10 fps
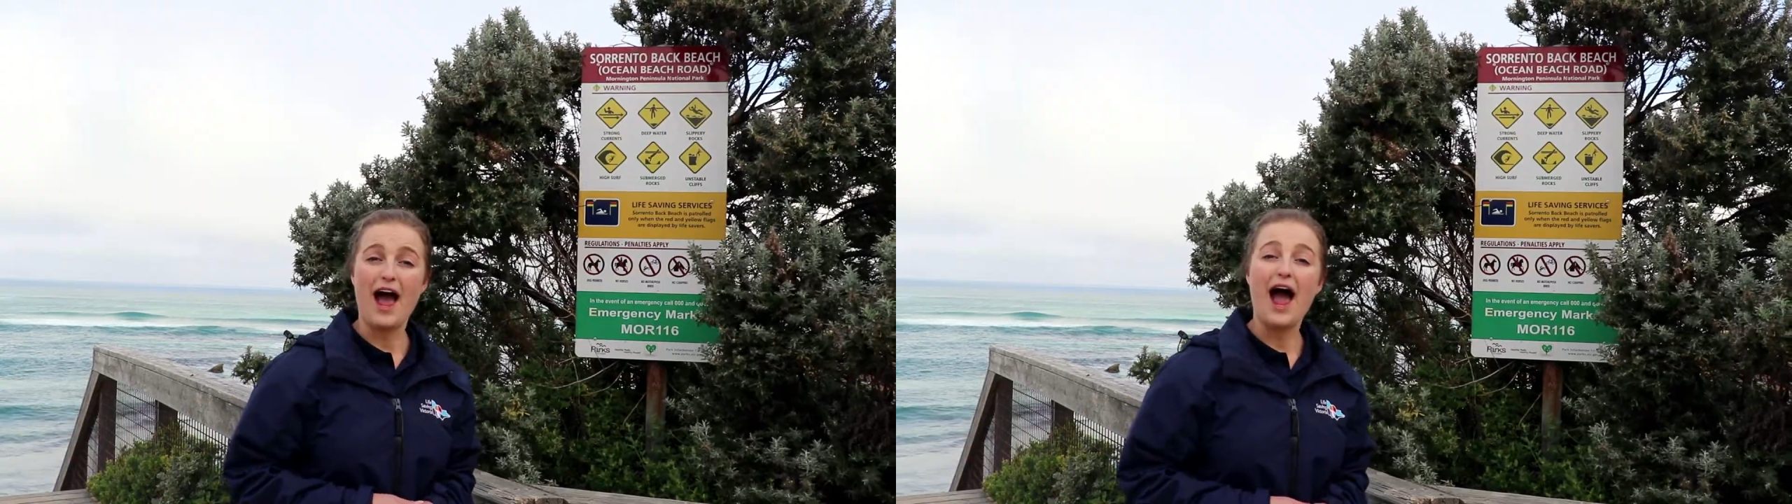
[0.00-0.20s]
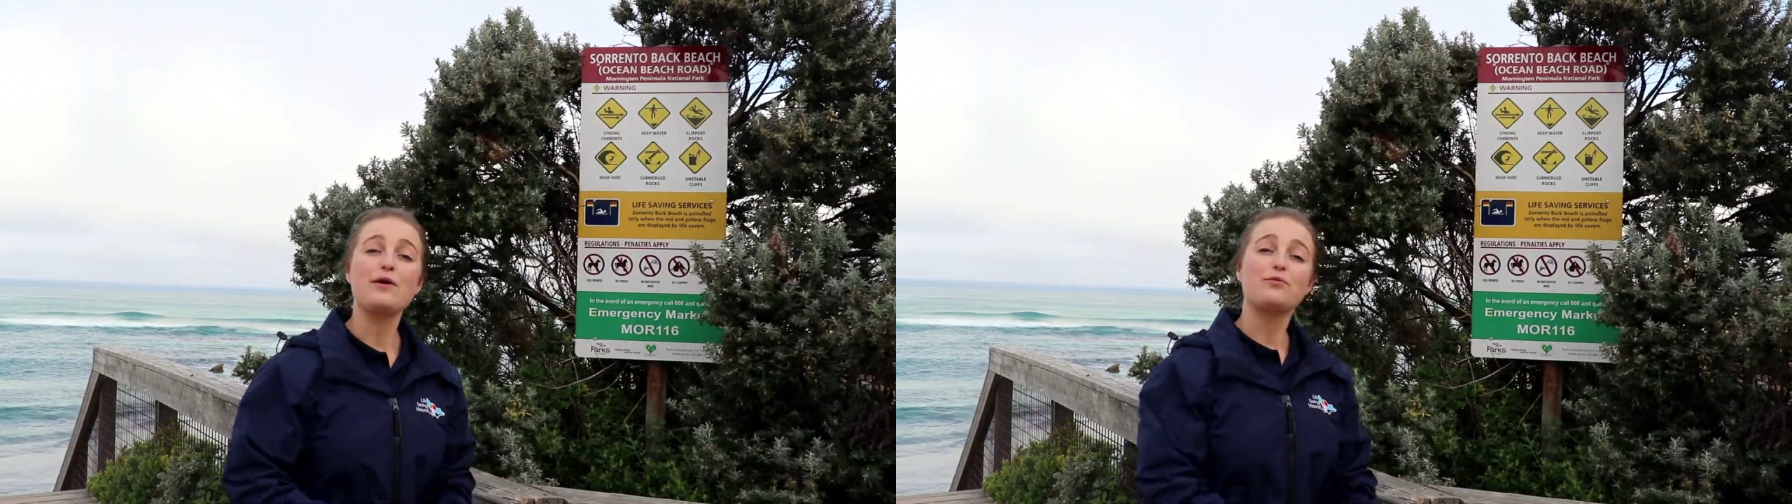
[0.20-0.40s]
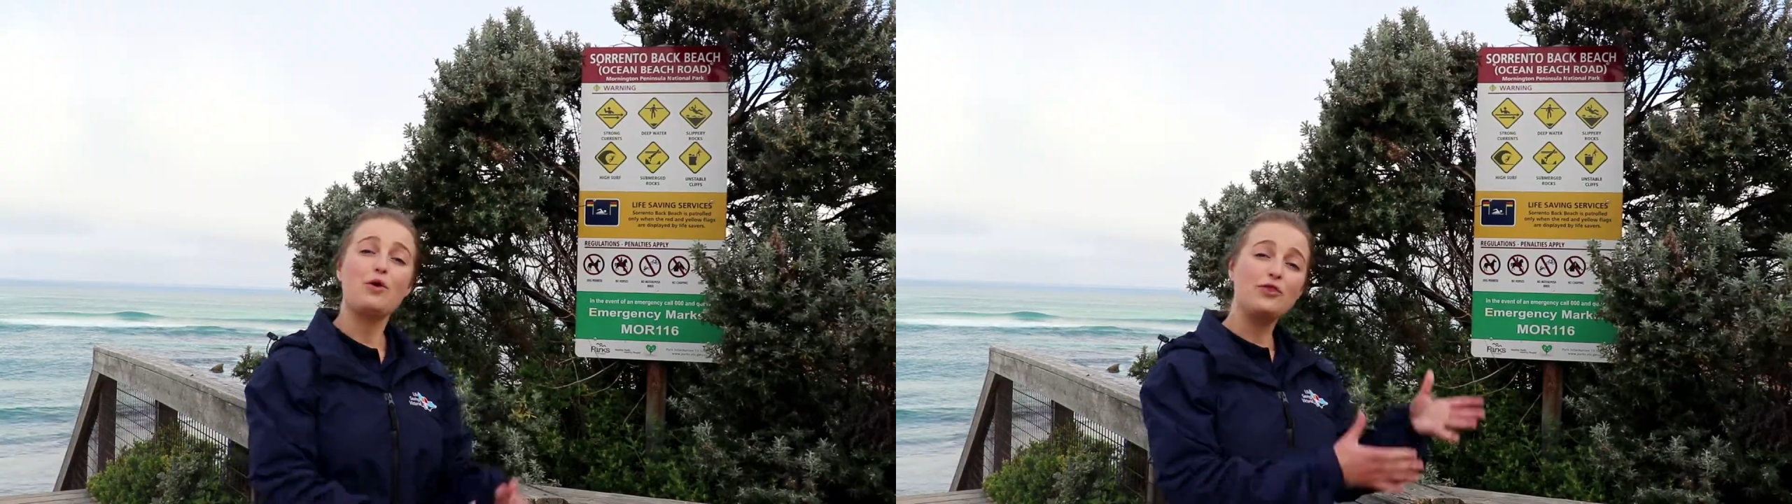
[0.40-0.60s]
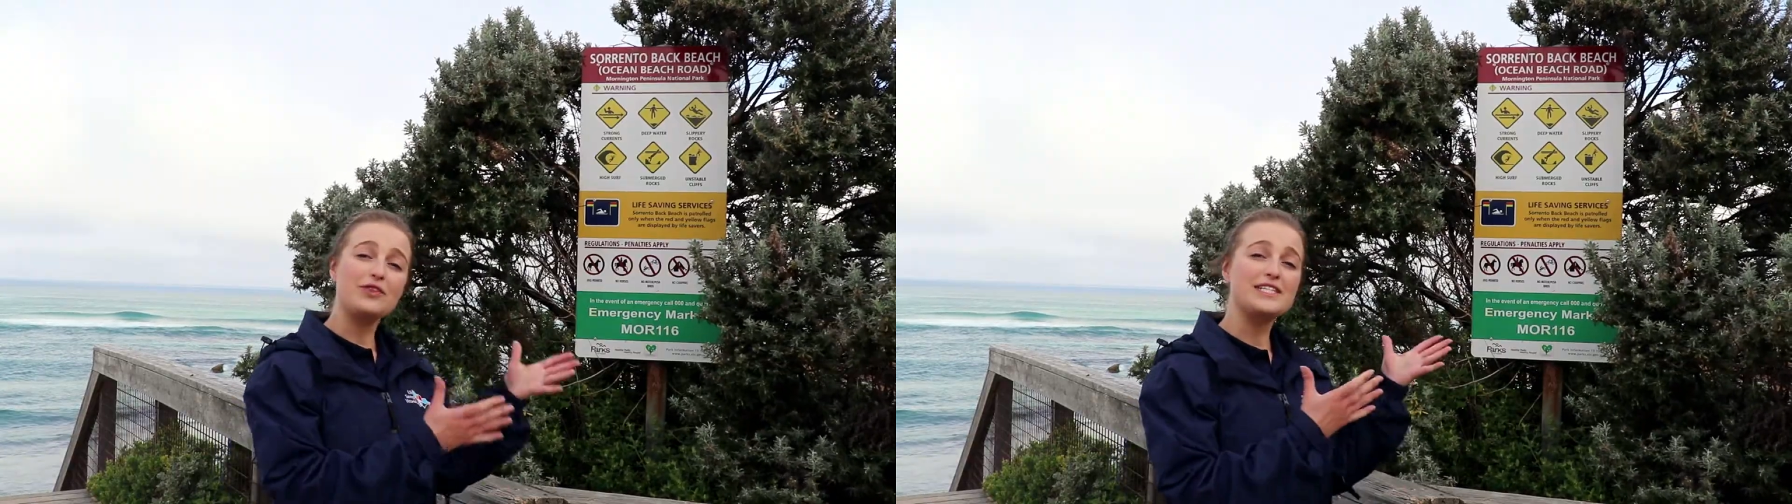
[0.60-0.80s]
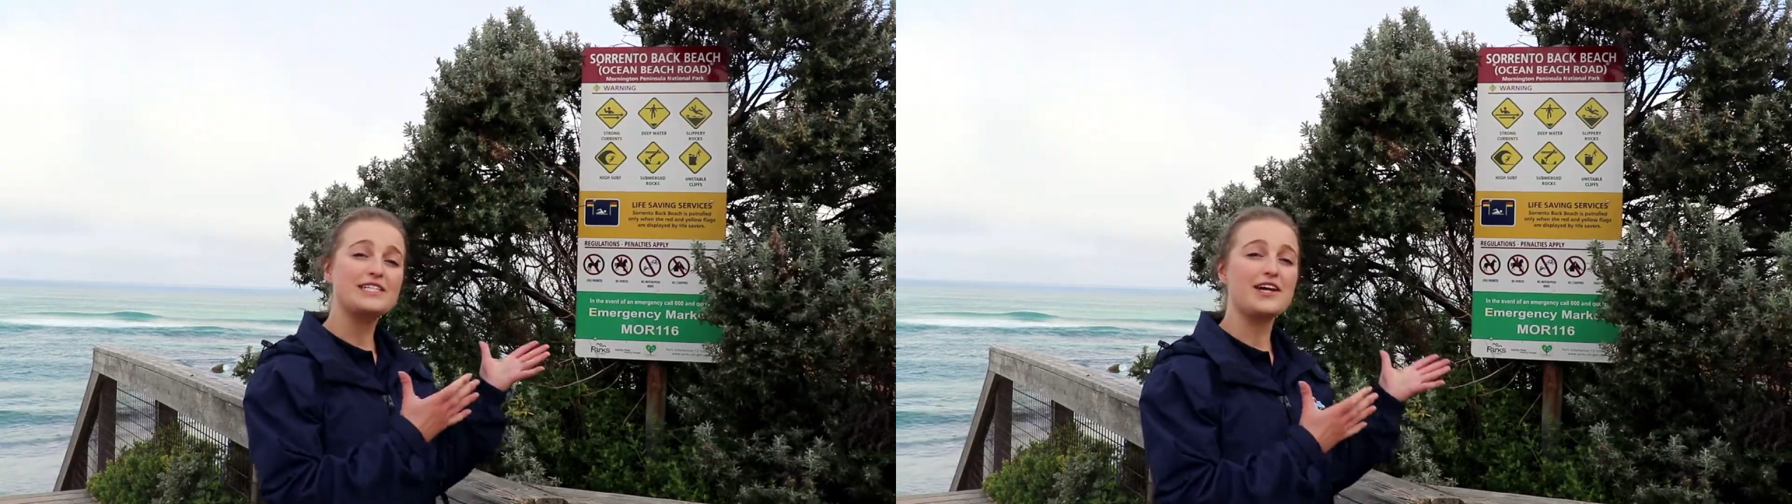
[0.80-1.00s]
at what
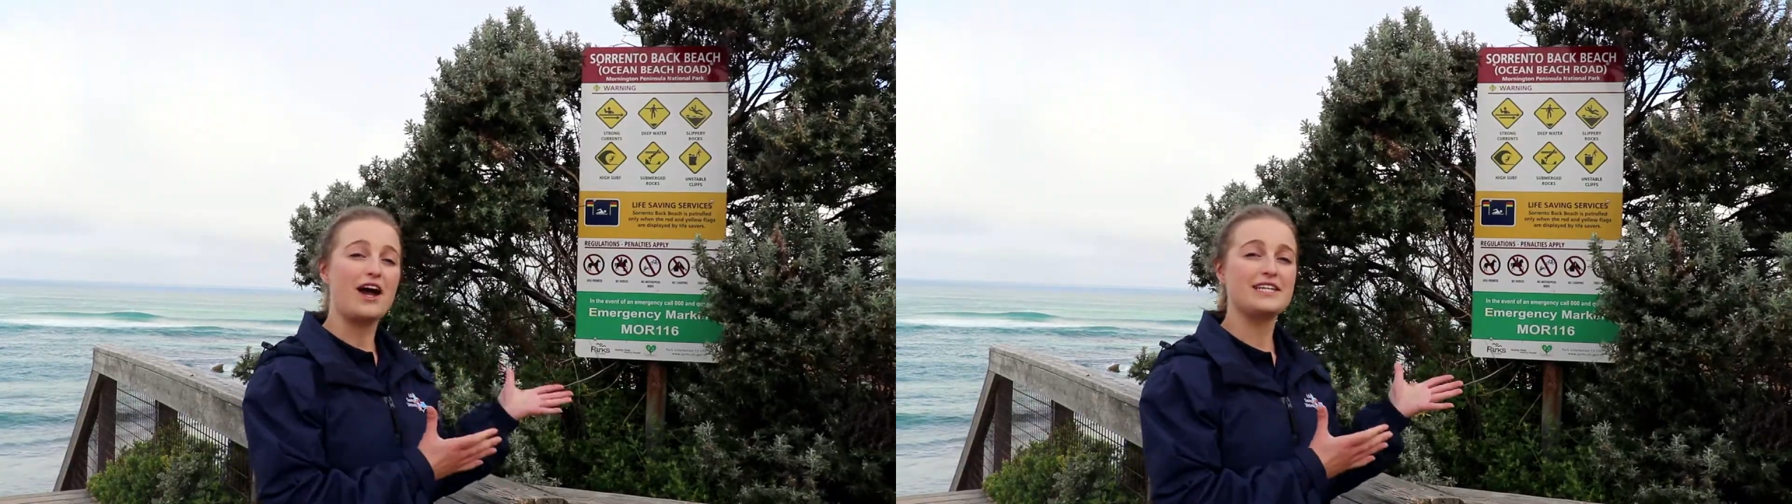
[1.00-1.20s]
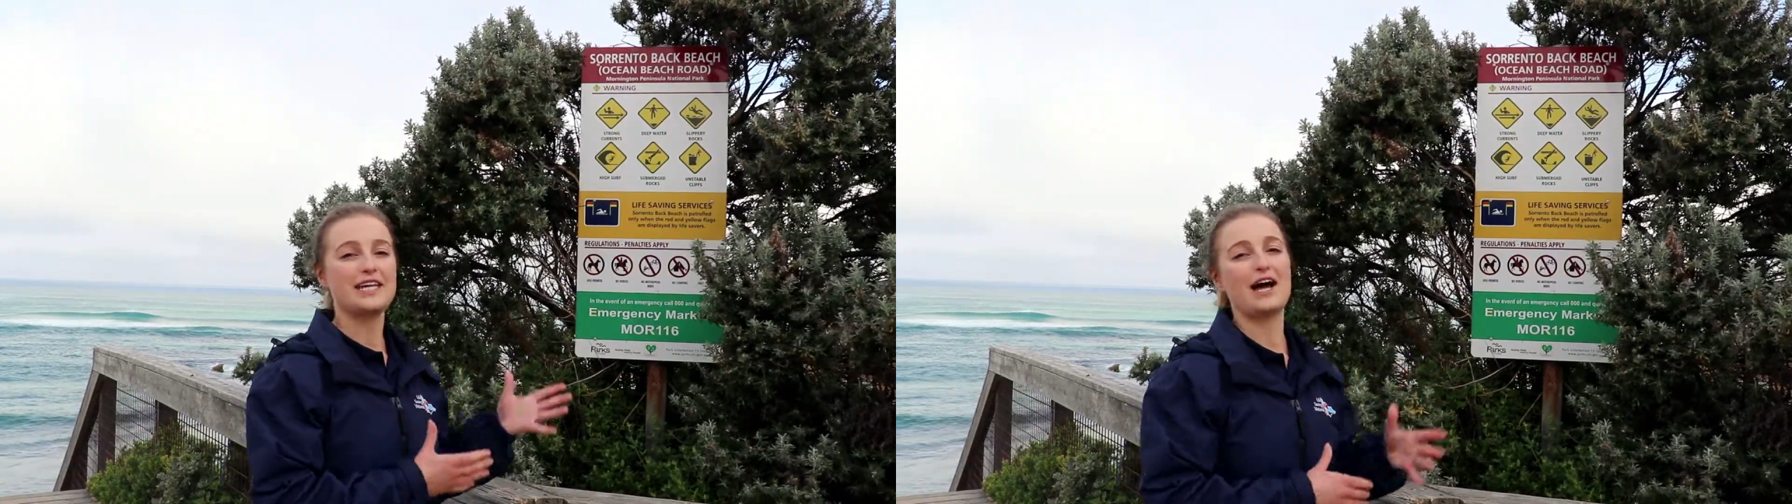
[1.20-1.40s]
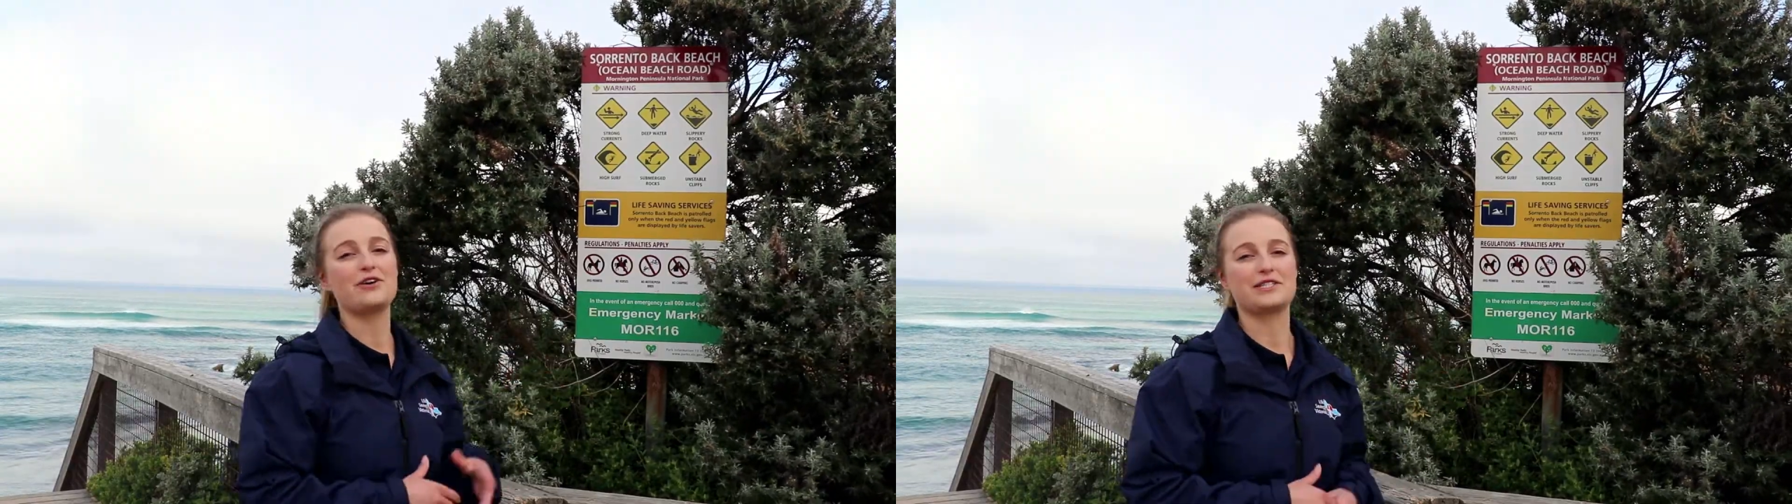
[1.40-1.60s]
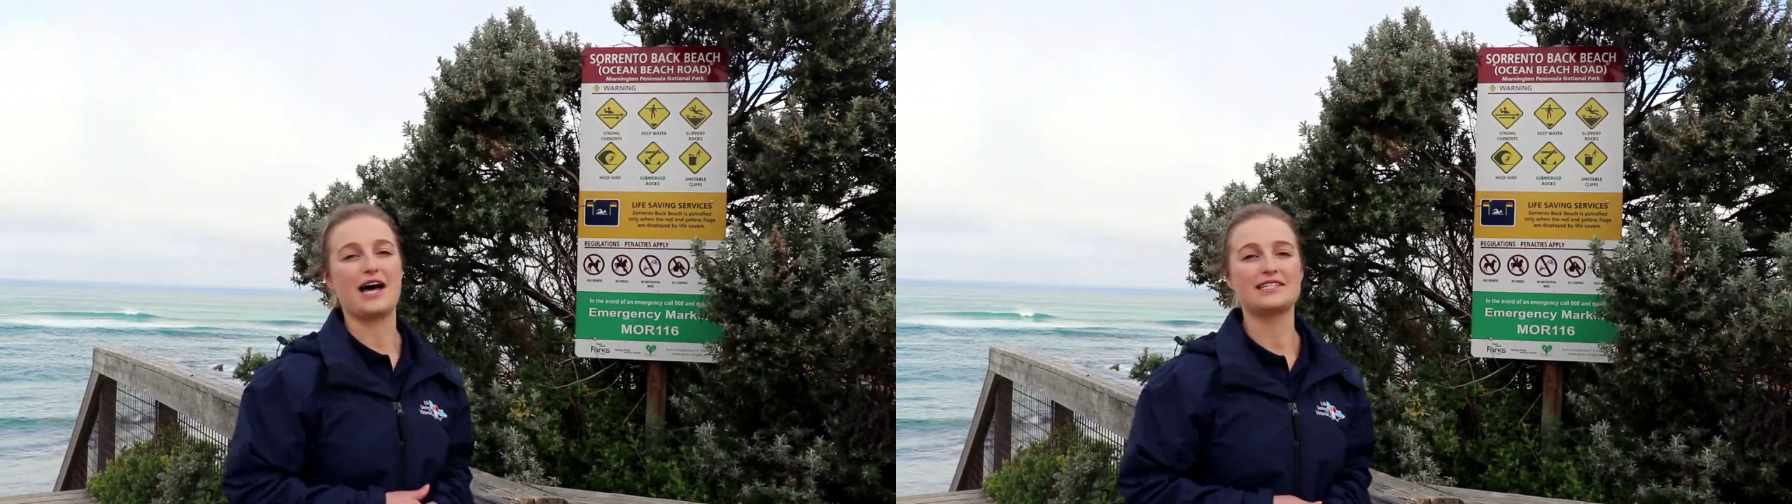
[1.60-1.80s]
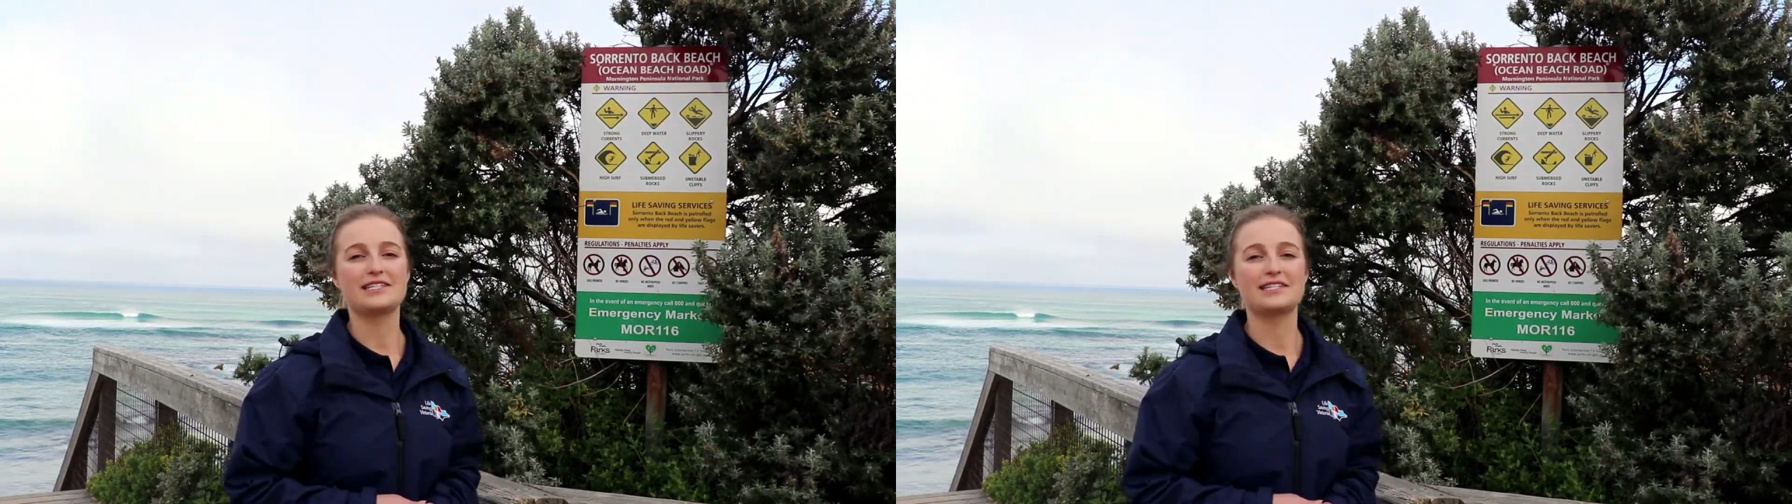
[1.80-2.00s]
this sign tells
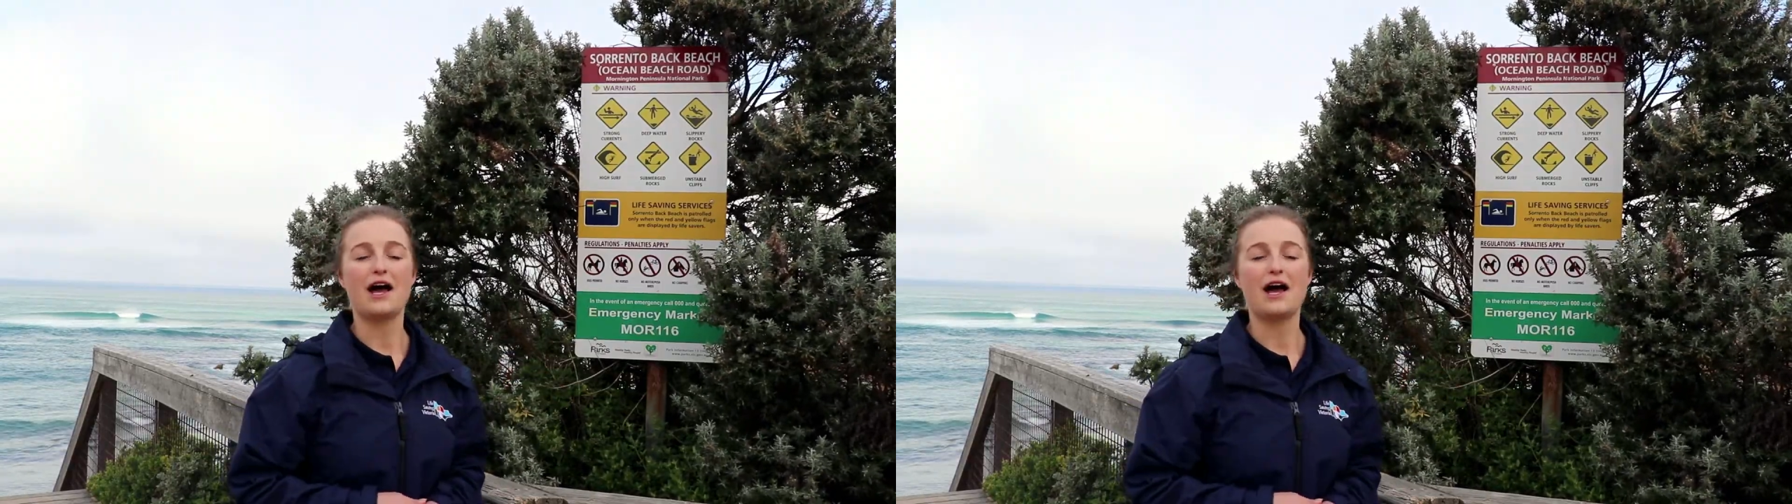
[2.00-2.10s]
us